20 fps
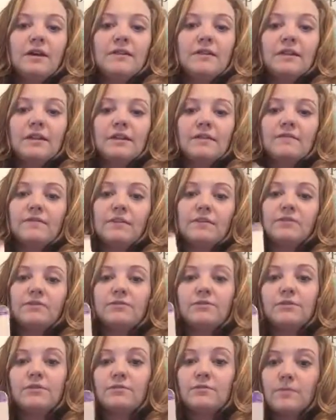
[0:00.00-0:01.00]
that if the
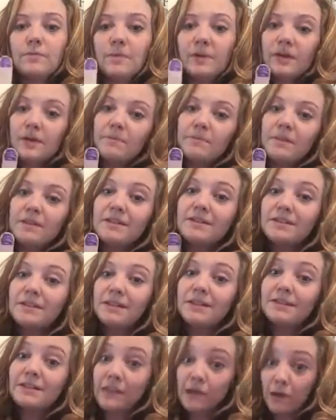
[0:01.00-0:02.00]
students would pick up this,
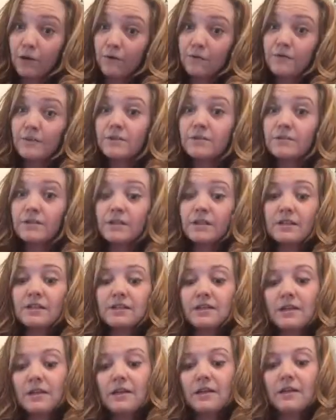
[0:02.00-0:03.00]
they say, "Oh,
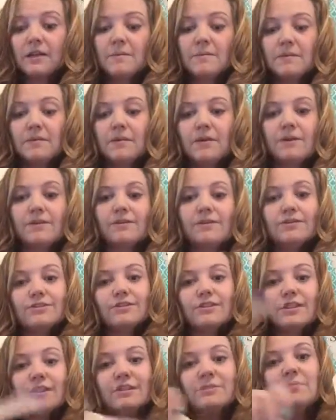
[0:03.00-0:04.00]
fiddlesticks," and put all their
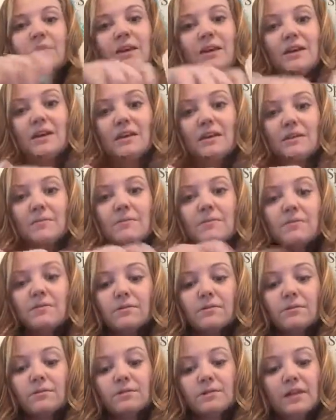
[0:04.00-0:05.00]
sticks back in the
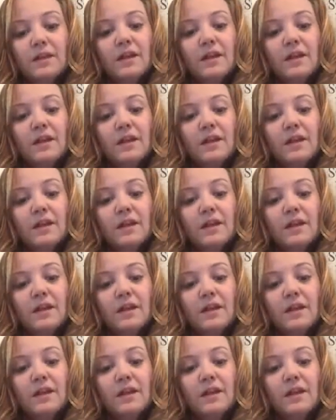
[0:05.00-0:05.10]
bowl.